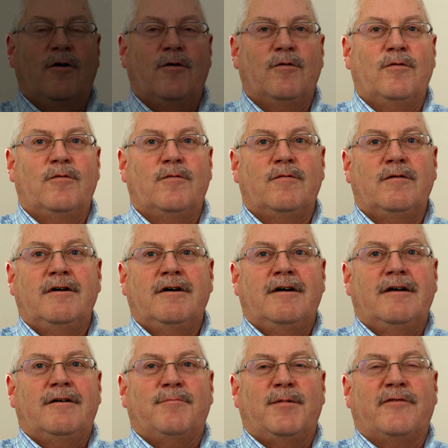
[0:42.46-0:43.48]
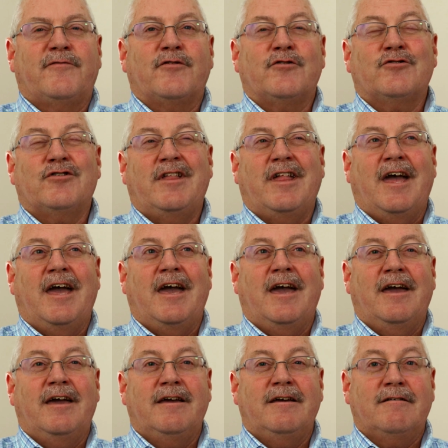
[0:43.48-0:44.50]
Oh, my first
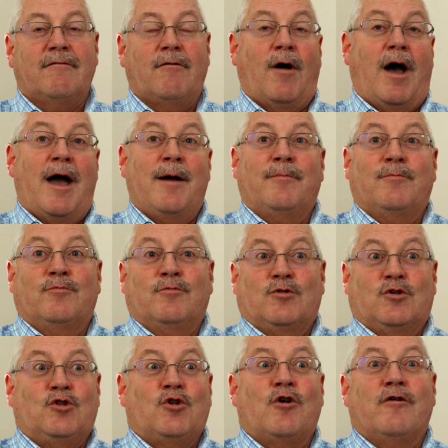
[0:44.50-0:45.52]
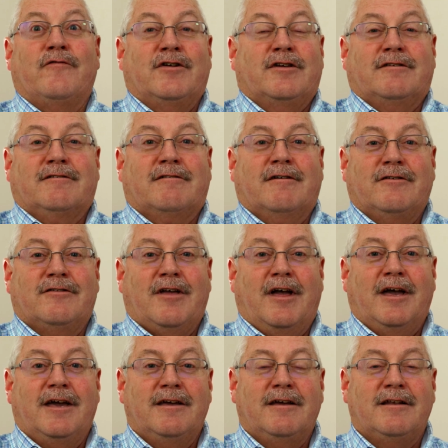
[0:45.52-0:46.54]
day, I was nervous because
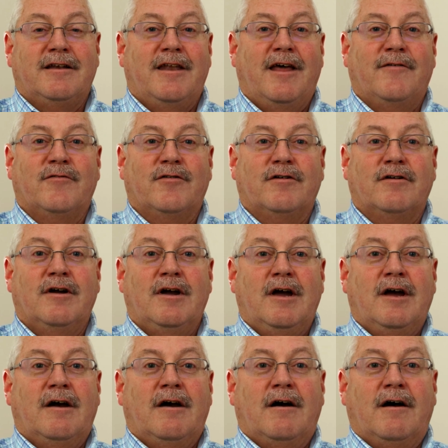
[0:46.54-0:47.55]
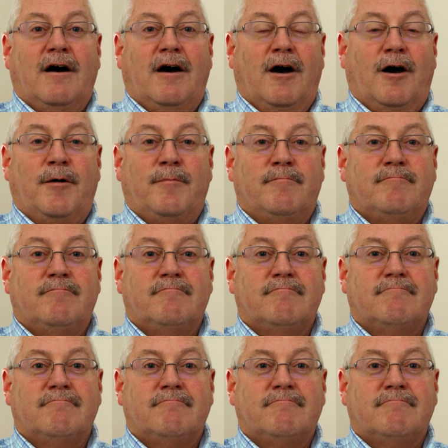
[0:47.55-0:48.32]
I had never um,